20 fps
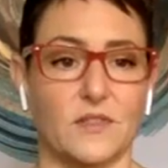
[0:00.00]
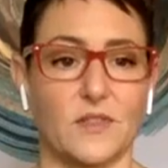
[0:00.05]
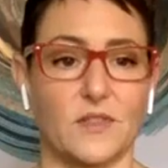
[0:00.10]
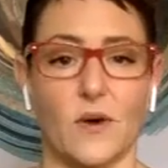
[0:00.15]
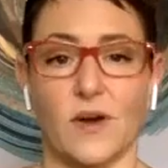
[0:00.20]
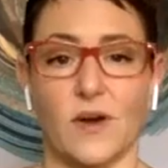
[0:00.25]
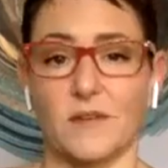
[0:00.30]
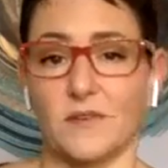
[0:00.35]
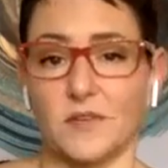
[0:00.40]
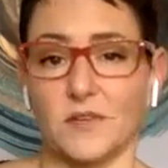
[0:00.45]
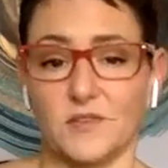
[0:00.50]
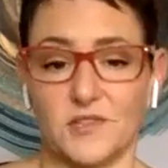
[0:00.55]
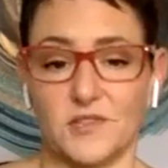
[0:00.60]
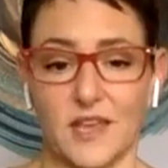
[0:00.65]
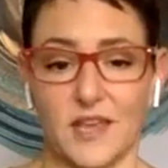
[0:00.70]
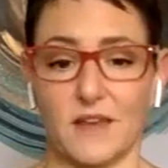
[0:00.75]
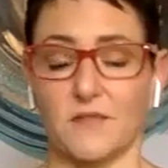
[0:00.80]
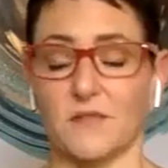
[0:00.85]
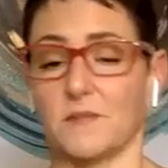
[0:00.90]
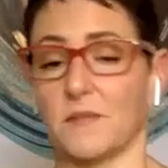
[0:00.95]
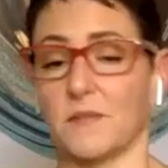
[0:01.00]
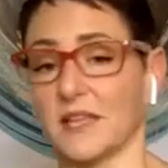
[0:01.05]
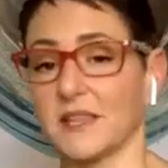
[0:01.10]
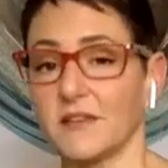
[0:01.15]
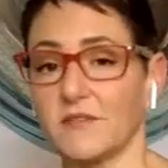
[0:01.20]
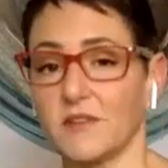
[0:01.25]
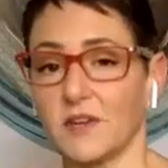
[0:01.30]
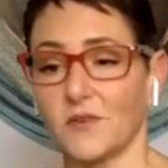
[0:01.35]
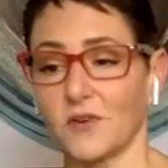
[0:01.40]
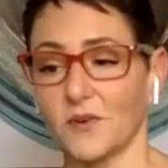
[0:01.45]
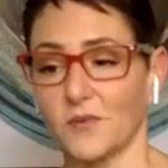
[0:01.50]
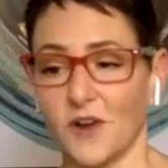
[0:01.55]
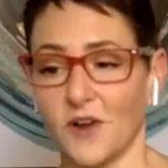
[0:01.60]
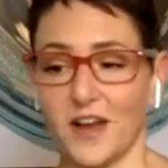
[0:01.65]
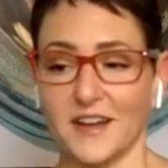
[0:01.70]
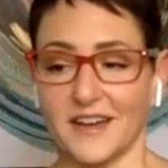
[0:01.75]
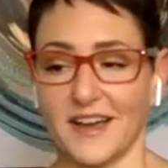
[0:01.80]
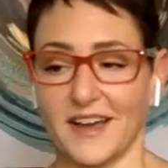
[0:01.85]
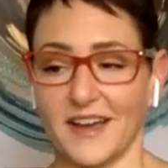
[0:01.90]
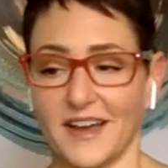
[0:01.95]
Even though I feel safe in my living
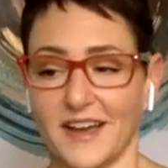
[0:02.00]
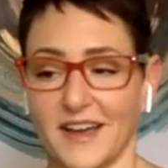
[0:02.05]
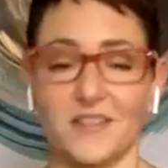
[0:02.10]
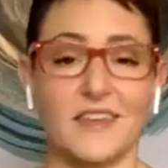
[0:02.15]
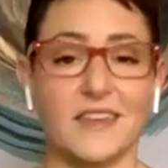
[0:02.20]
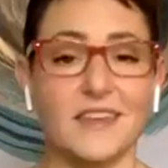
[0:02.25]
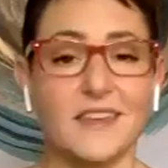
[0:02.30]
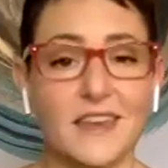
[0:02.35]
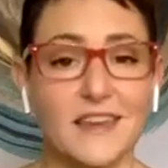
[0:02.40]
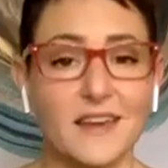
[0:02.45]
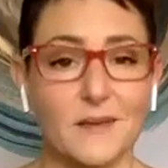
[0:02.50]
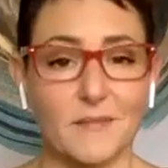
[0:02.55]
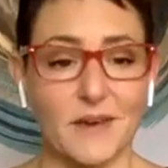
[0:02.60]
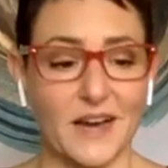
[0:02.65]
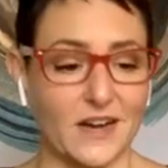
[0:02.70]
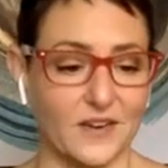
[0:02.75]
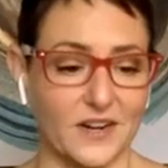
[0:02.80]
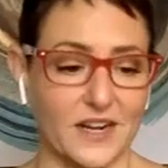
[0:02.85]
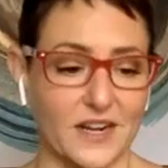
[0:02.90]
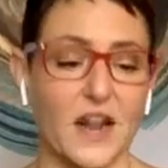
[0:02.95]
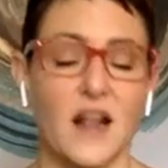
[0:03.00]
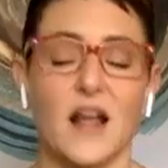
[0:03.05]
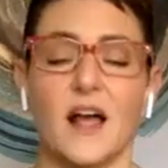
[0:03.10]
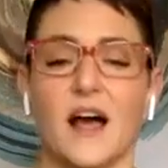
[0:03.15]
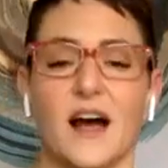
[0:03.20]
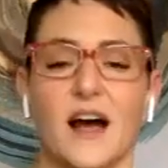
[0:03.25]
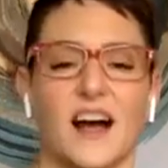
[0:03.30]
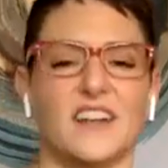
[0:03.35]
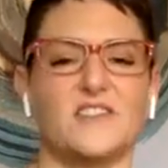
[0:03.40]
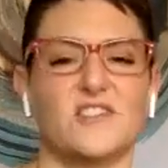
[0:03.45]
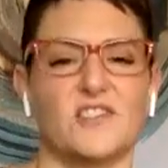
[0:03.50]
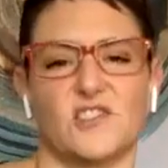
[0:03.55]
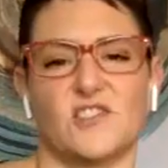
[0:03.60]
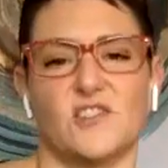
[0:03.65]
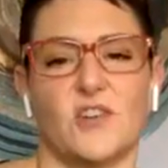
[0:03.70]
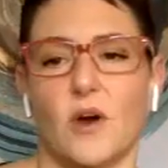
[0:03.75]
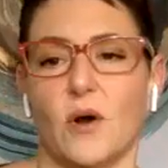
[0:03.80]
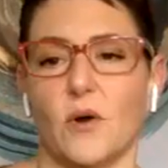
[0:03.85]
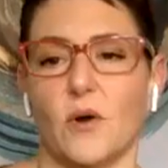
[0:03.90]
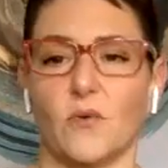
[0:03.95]
room right now thinking about it, I
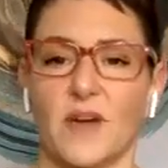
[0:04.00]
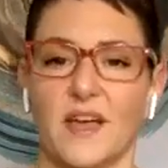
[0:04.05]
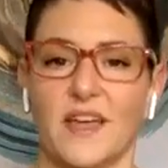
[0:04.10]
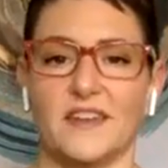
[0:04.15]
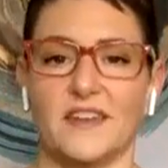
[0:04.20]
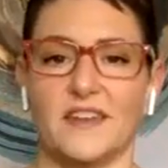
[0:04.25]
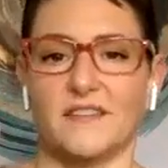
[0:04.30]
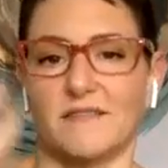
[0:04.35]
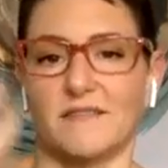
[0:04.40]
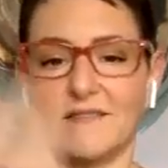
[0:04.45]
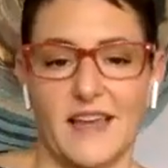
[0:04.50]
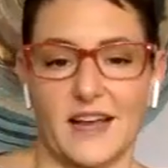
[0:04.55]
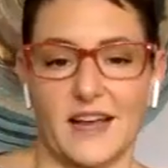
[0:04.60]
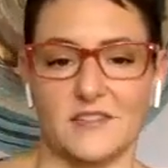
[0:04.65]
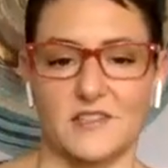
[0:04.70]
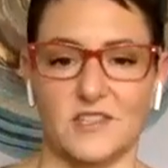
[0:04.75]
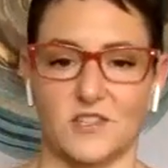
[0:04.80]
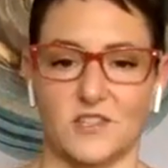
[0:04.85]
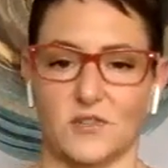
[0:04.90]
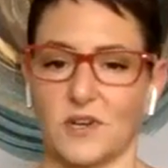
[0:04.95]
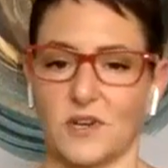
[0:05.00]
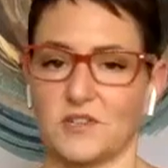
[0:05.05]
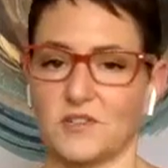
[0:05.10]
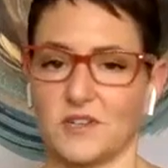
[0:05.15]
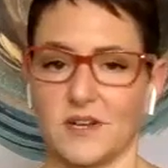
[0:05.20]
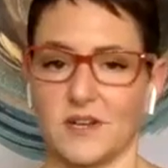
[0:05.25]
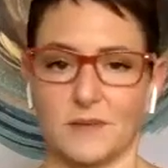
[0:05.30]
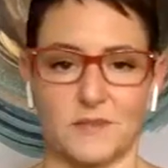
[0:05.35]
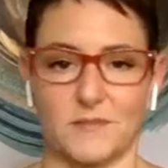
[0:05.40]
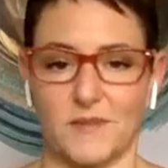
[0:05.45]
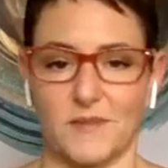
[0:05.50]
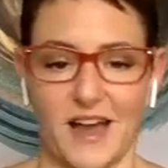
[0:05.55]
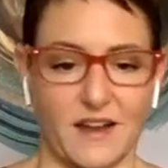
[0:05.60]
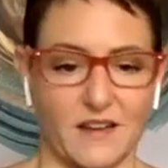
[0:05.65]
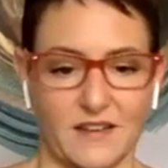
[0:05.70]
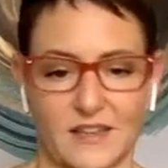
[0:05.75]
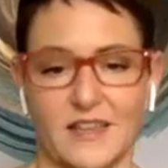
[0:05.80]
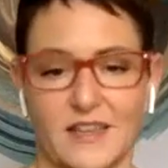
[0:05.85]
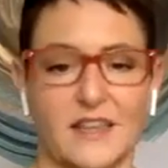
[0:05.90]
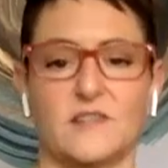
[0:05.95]
just know when that situation comes
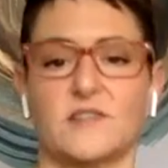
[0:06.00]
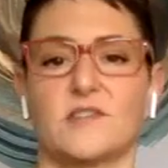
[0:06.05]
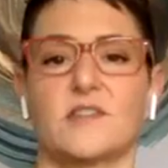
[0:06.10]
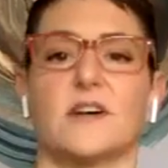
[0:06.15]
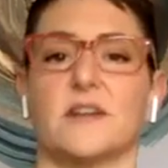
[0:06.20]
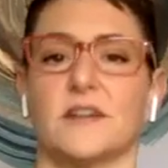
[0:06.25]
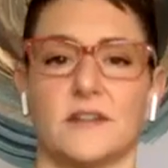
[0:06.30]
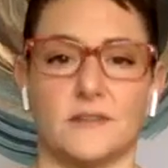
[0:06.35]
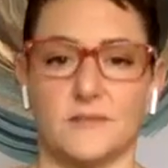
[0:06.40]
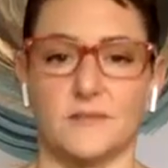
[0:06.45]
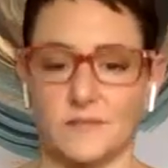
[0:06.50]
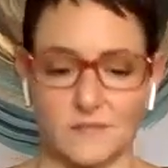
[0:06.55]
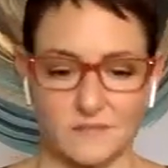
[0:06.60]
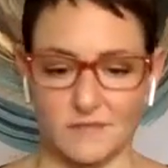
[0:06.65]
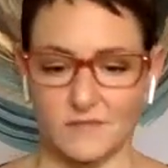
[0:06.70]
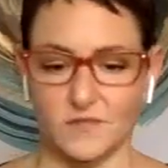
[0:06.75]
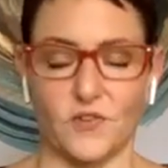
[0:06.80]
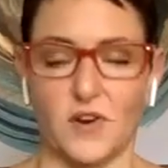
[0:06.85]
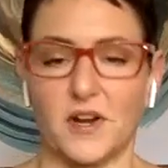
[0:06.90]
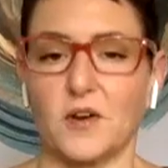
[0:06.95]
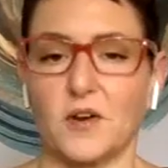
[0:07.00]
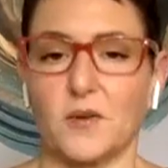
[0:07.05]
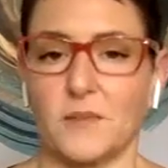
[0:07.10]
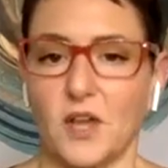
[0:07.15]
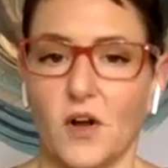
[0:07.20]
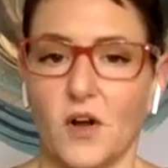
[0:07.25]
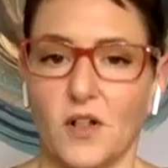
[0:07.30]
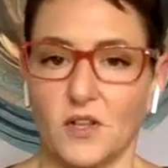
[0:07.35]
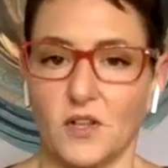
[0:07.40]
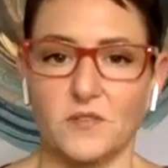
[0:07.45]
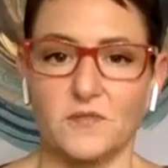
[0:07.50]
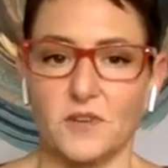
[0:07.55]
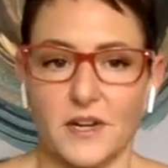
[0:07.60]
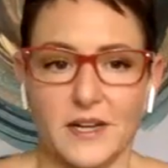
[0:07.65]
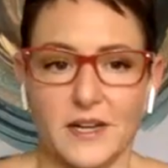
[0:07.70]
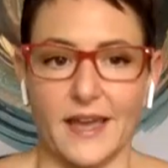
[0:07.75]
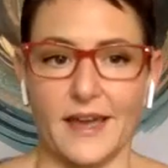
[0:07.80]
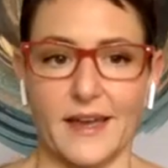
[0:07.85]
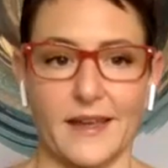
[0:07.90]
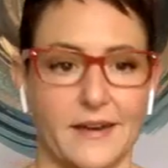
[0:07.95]
back, it's going to trigger me all
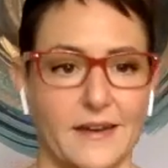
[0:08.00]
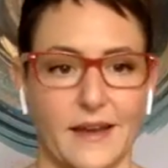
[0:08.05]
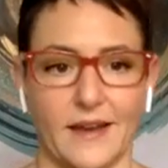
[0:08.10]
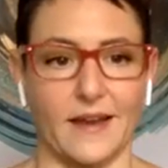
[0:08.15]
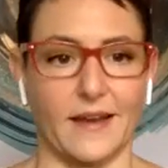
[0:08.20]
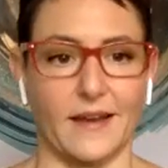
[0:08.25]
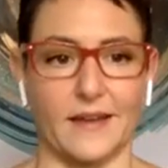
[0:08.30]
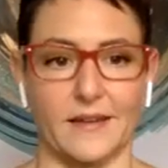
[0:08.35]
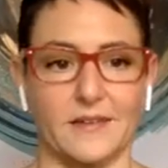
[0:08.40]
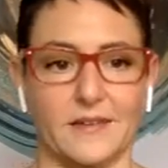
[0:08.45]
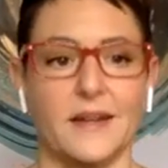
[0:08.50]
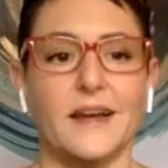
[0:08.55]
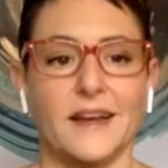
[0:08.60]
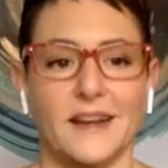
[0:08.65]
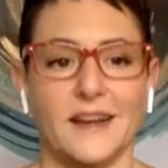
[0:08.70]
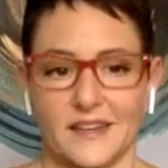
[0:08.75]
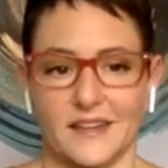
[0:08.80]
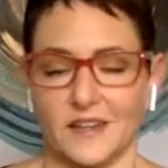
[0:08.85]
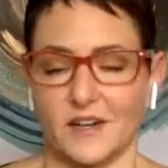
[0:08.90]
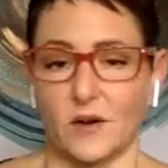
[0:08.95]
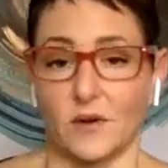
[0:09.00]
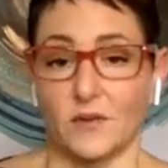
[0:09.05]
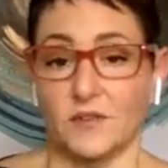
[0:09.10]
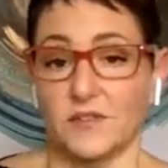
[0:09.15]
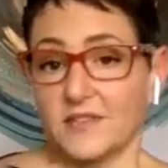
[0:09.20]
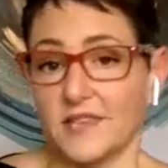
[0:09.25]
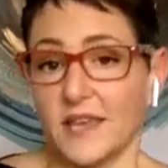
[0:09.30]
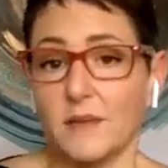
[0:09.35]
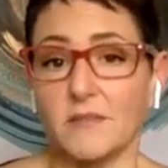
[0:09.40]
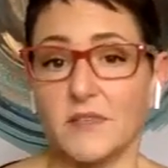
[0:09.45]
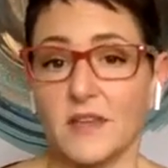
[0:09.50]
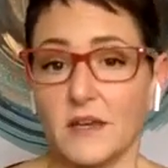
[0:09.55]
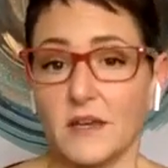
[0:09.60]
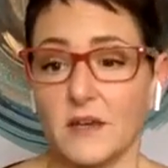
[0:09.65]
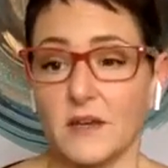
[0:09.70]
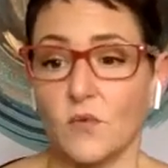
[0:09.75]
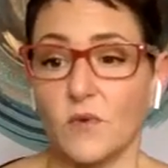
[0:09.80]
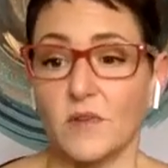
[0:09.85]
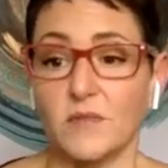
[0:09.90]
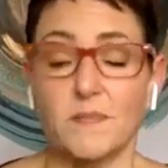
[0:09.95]
over again. And, the same
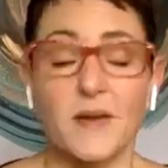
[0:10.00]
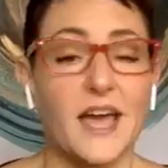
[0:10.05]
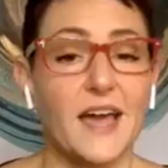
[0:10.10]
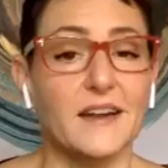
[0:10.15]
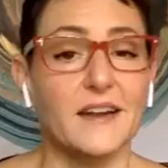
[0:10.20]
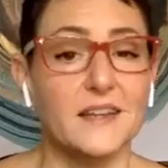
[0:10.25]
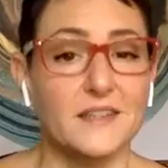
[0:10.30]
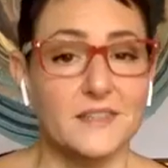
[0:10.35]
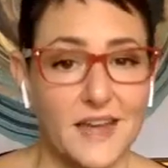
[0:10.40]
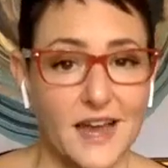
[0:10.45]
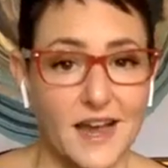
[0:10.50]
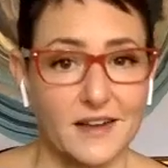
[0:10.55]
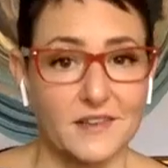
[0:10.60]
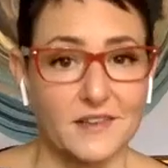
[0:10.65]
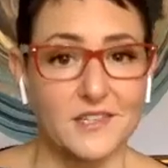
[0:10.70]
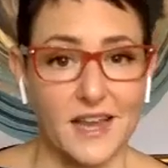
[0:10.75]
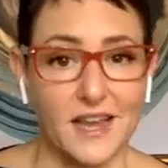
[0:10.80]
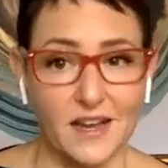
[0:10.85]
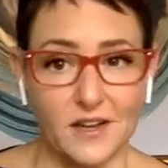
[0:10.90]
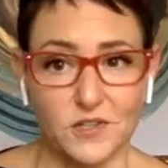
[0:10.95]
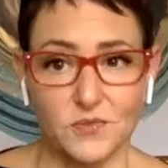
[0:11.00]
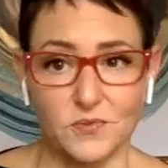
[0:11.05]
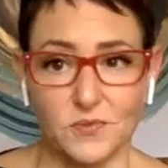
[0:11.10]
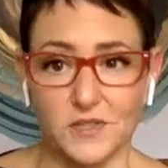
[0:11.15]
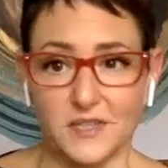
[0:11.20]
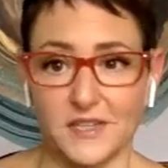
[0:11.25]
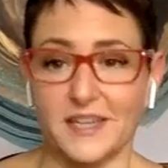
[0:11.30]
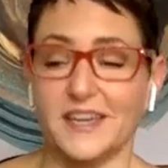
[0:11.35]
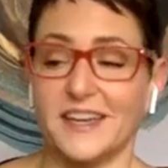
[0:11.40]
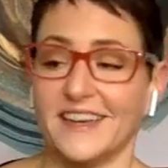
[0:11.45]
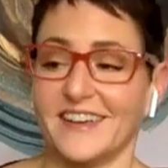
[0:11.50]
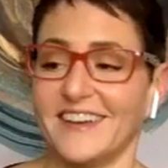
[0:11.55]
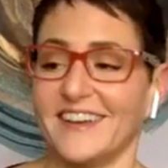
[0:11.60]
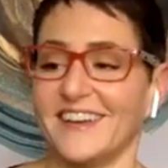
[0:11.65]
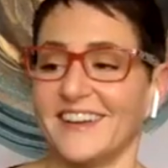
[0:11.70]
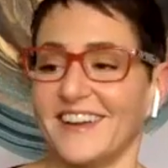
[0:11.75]
thing with panic attacks, actually.